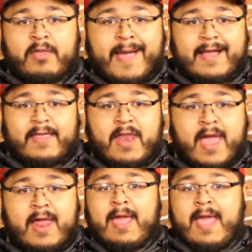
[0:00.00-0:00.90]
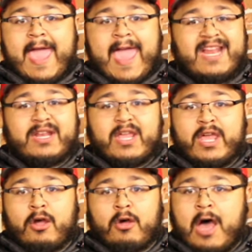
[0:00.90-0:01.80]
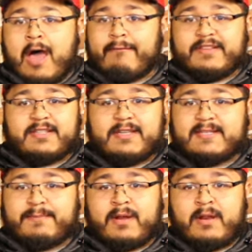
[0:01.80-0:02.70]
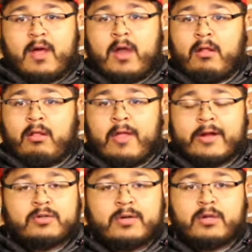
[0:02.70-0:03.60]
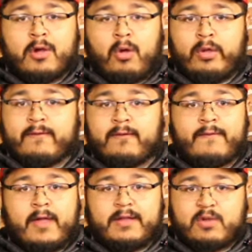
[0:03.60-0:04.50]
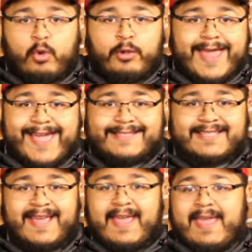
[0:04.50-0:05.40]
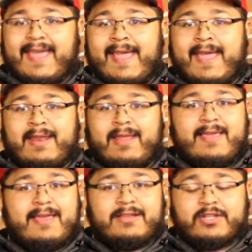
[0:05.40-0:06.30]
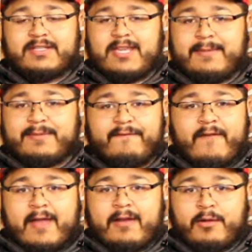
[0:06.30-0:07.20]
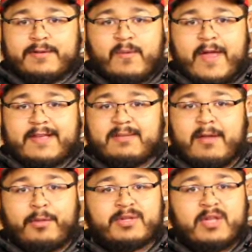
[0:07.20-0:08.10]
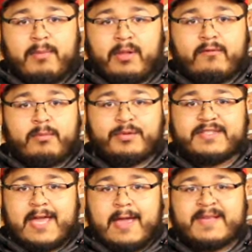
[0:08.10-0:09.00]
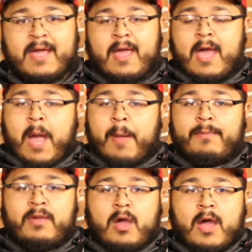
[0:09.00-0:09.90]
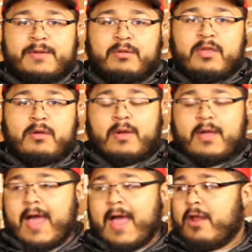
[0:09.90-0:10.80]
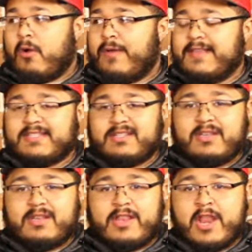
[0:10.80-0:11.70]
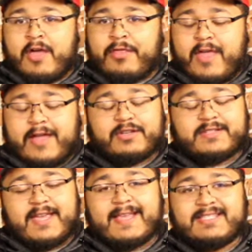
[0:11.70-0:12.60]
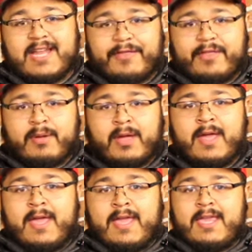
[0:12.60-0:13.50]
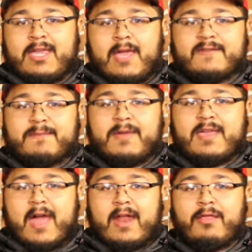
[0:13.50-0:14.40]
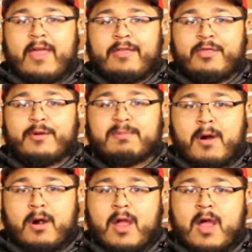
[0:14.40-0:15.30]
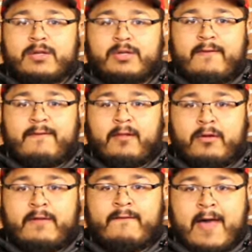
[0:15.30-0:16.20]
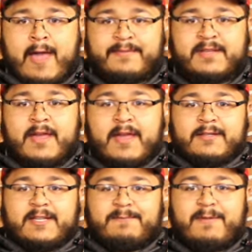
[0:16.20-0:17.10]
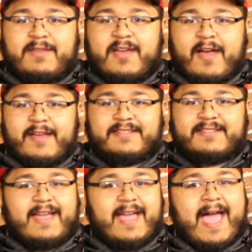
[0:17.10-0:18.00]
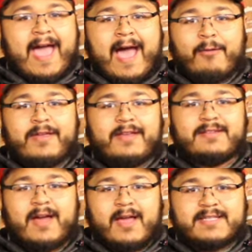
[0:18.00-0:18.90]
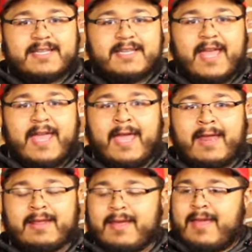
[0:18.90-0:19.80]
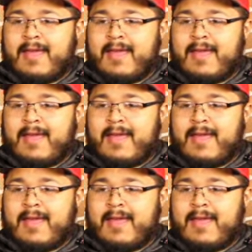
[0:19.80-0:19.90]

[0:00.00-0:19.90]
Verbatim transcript: in the back of the net. Aiden Hill obviously has been an electric goalie for the Vegas Golden Knights, and he just keeps finding those ways to make those unbelievable saves. I'm going to be honest with you. I know he's nothing. I shouldn't say he's nothing, but he gives me kind of like those Marc-Andre Fleury vibes just because how he does it and